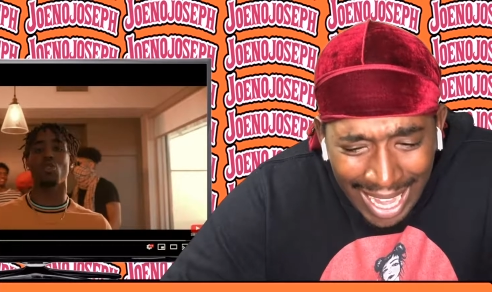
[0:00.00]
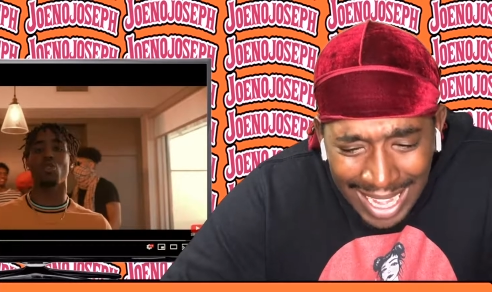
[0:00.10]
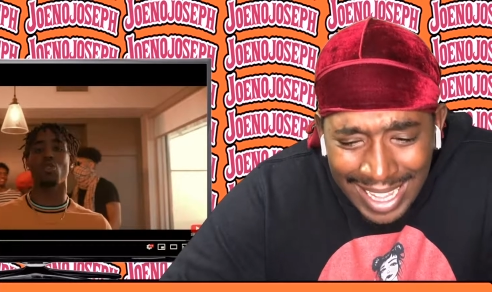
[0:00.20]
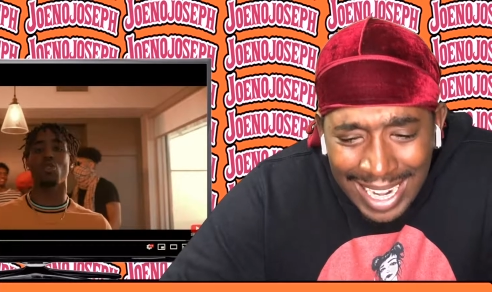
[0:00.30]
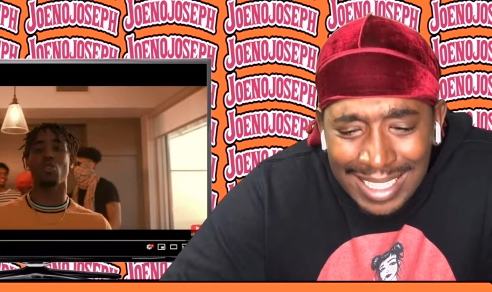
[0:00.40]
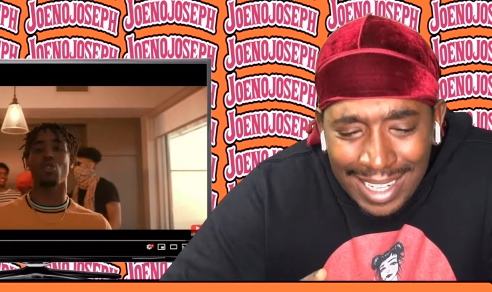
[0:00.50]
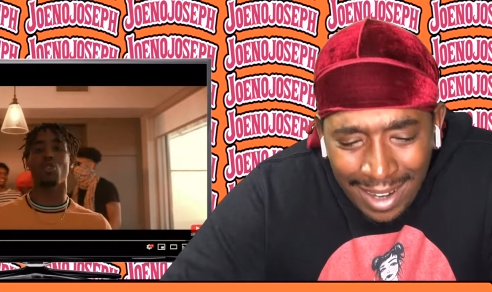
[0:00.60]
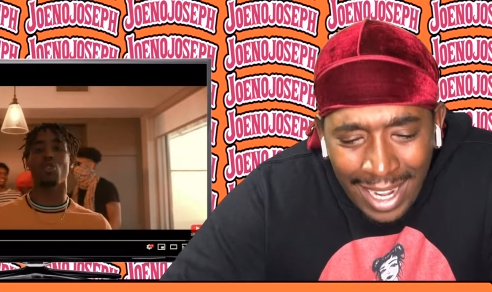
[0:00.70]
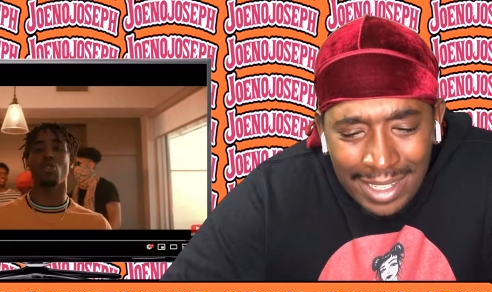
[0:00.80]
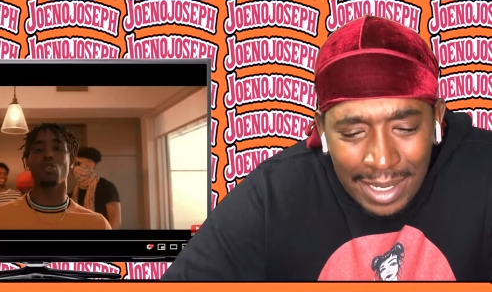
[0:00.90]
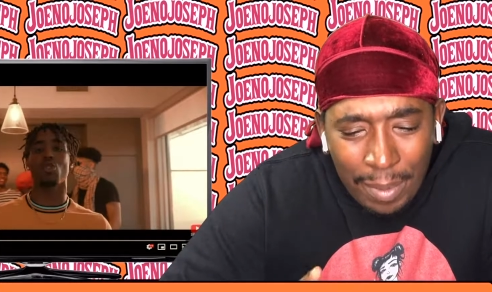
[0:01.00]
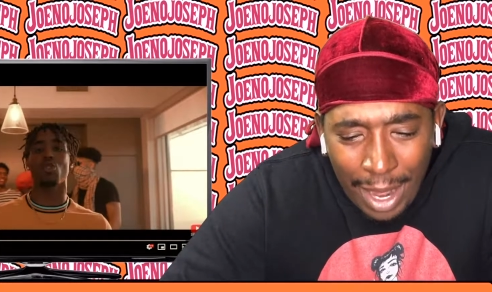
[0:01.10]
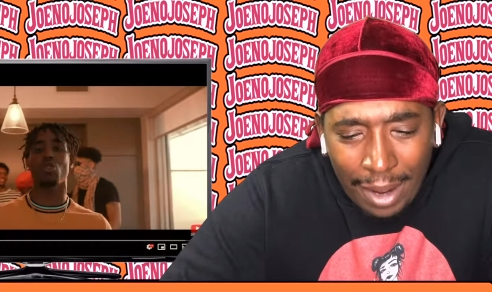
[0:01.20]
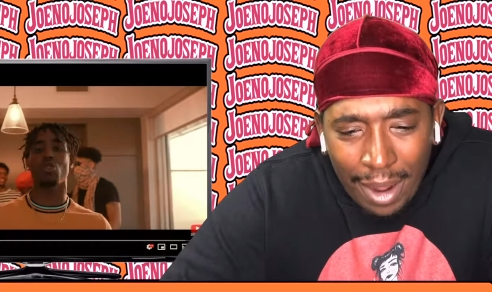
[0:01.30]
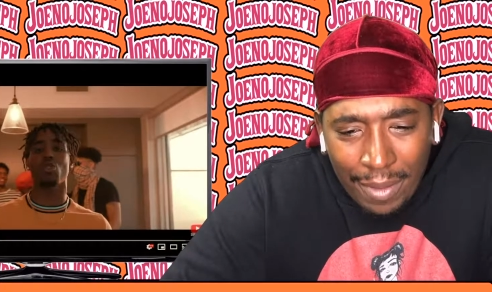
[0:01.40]
Speaker 1: I think it's the niggas in the
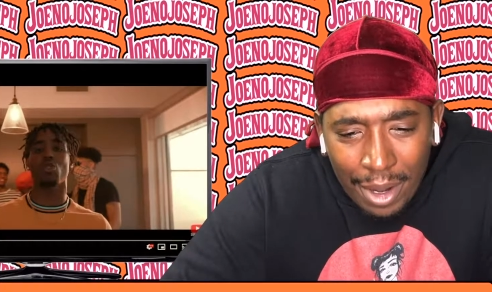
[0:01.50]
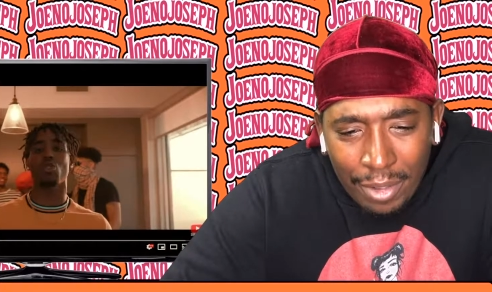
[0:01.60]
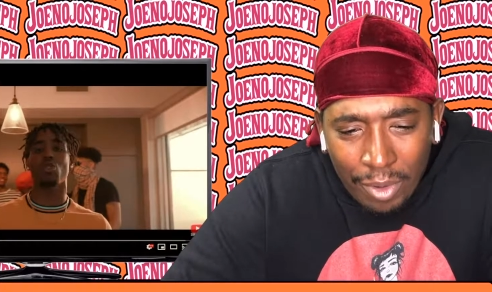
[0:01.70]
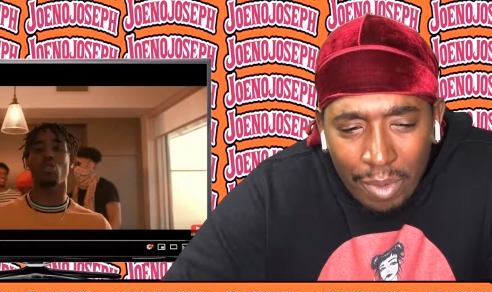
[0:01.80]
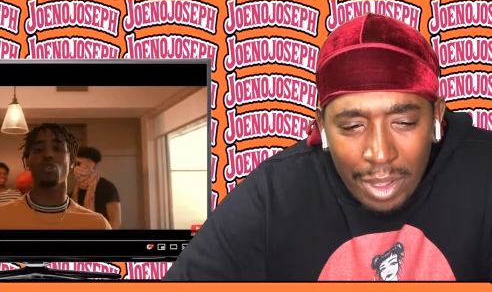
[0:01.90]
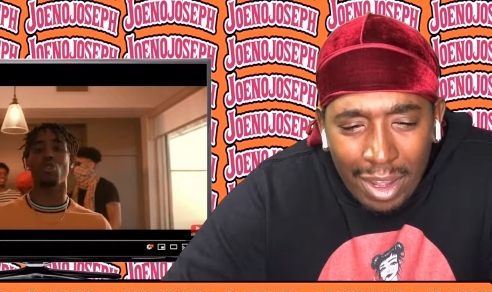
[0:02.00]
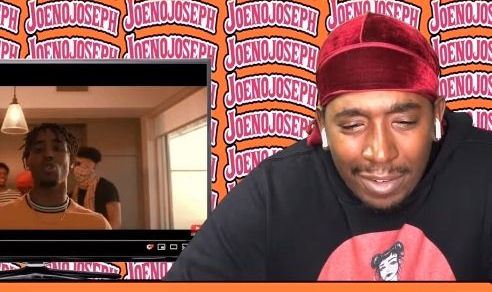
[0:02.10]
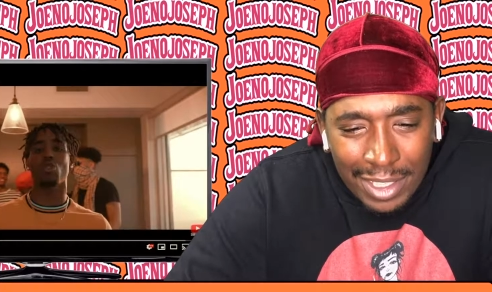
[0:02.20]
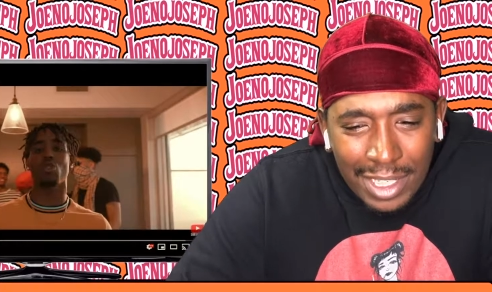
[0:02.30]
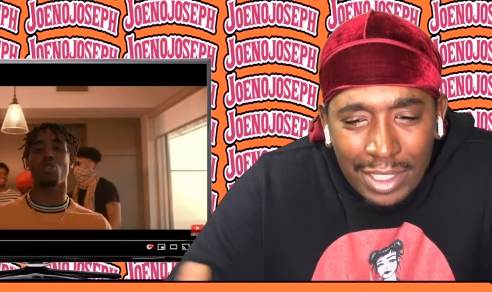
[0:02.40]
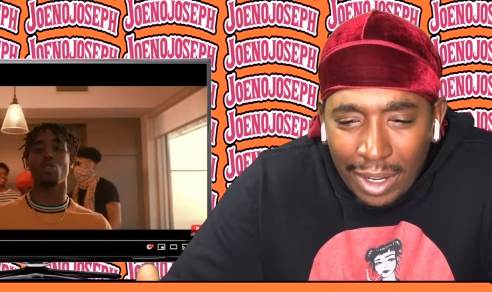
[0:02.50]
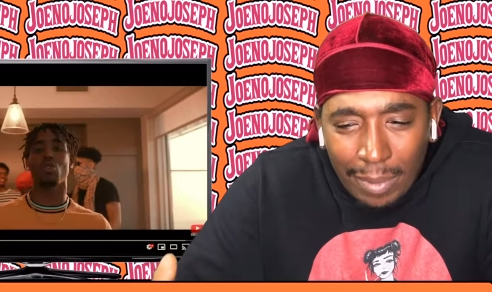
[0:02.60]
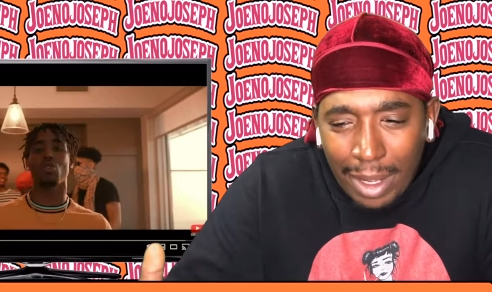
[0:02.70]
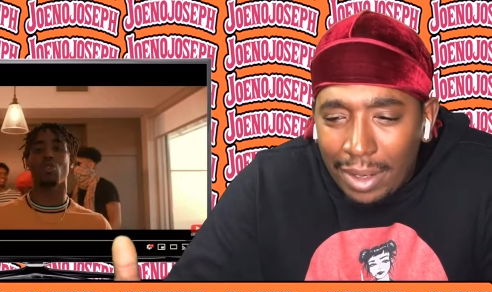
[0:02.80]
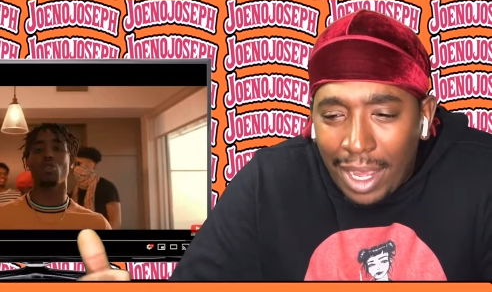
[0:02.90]
background that are throwing me off because he's
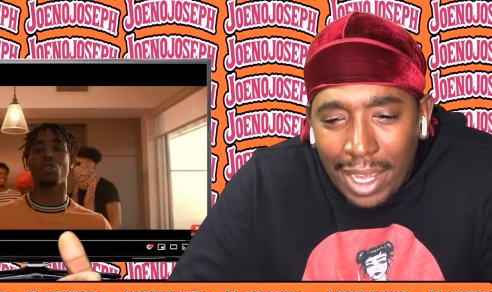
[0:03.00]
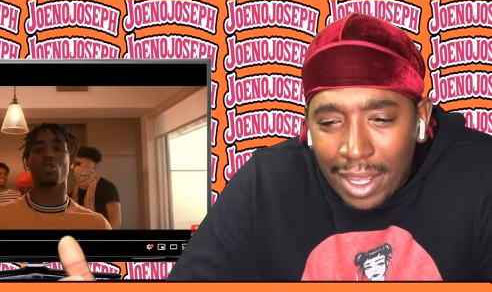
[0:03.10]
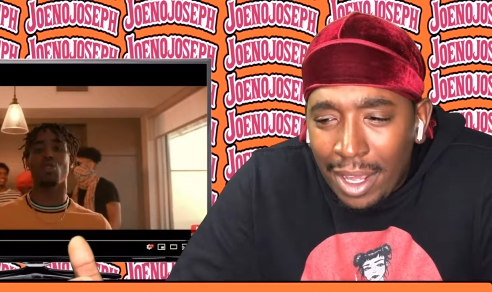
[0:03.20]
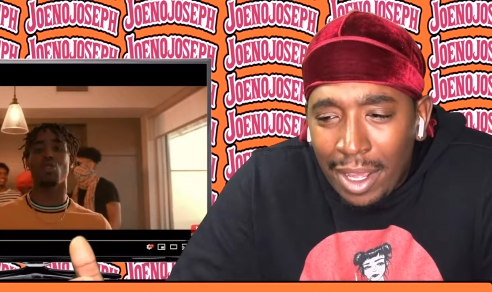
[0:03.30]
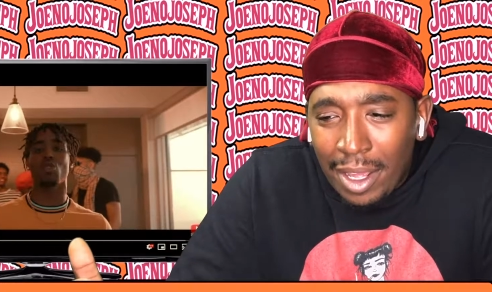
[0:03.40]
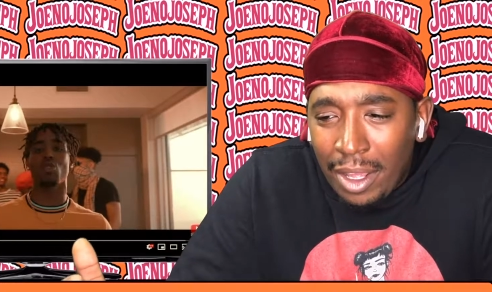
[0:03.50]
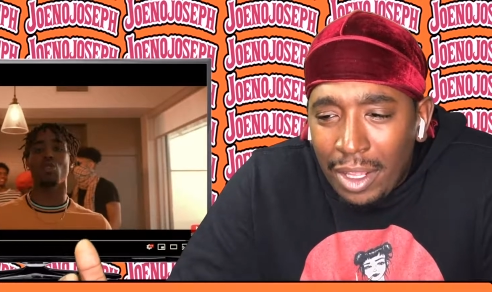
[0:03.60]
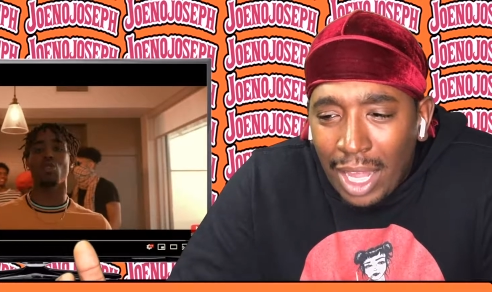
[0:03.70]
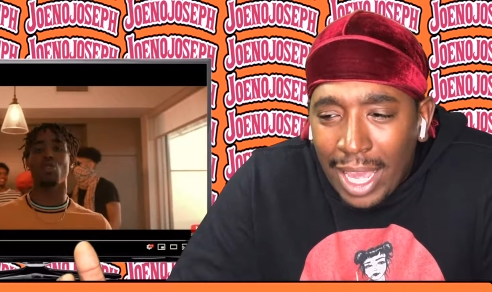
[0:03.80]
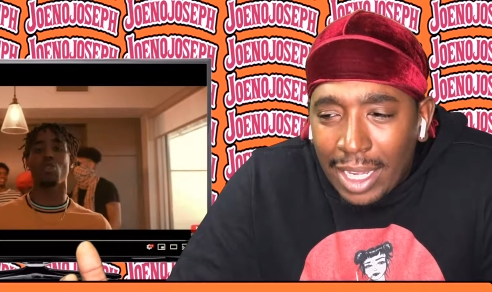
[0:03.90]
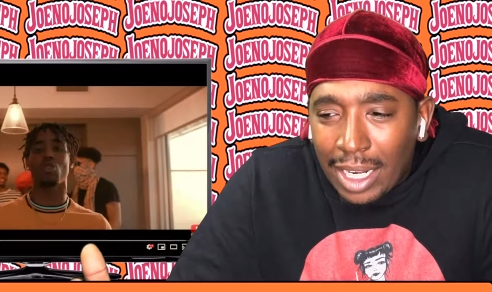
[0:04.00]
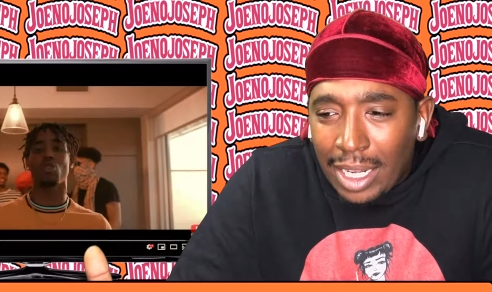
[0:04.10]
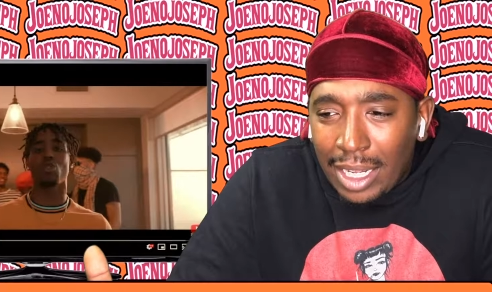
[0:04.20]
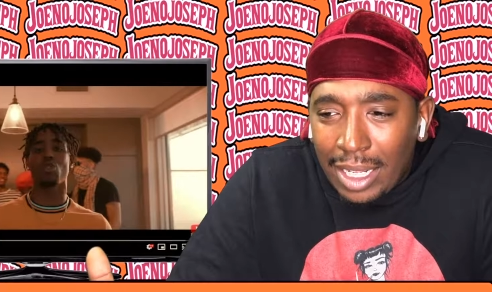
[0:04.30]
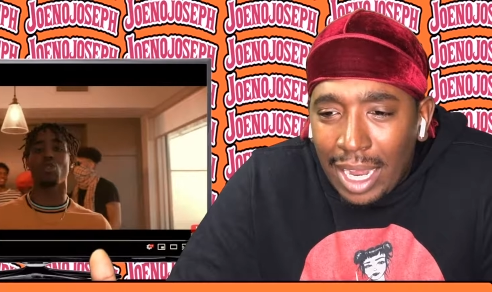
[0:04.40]
talking about like. Like,
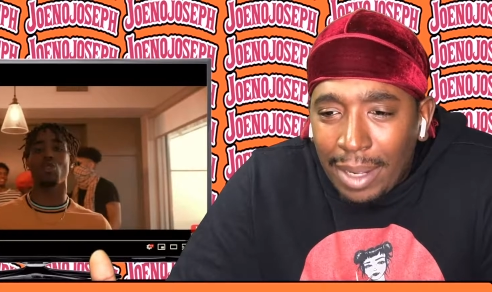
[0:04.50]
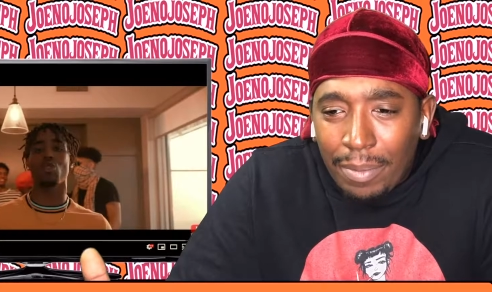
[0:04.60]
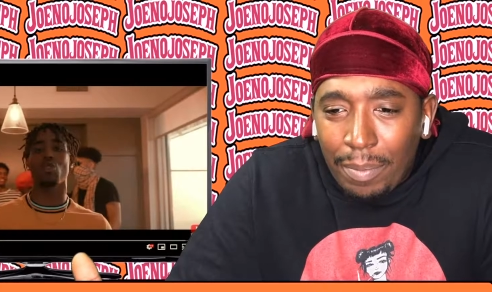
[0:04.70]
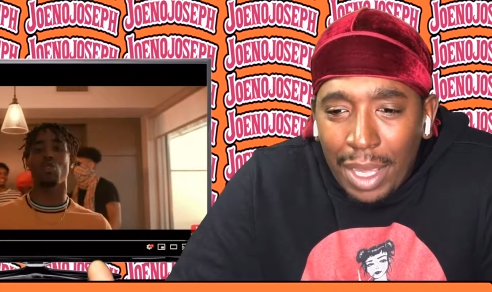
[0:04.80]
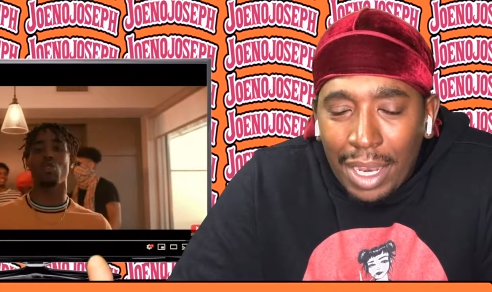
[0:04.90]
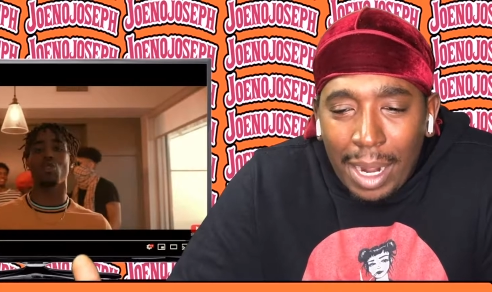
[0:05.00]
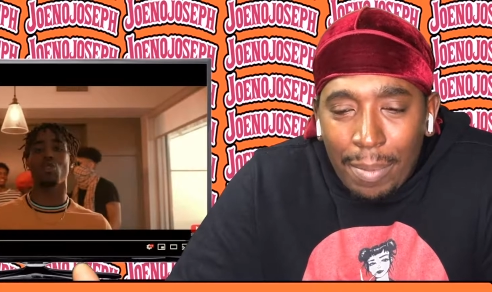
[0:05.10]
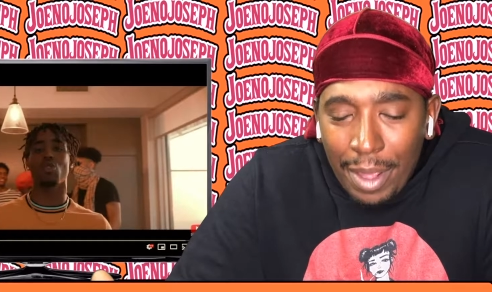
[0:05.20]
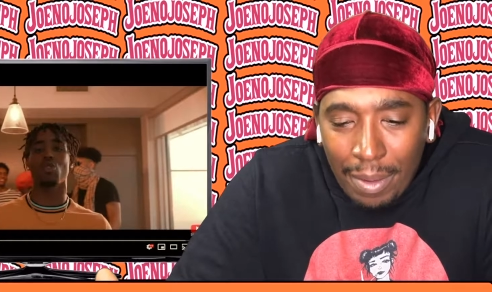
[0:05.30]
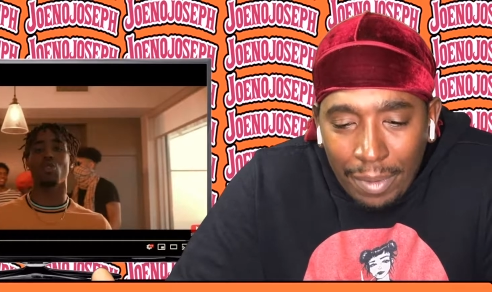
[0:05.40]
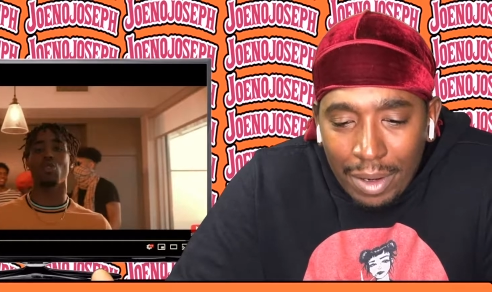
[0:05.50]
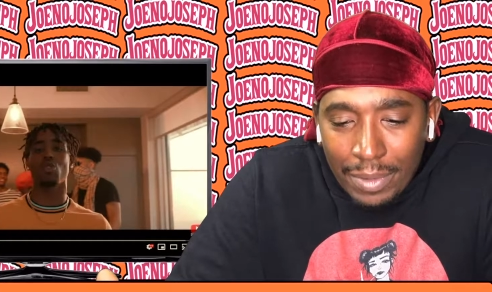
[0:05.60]
uh, like being like a pimp, you know what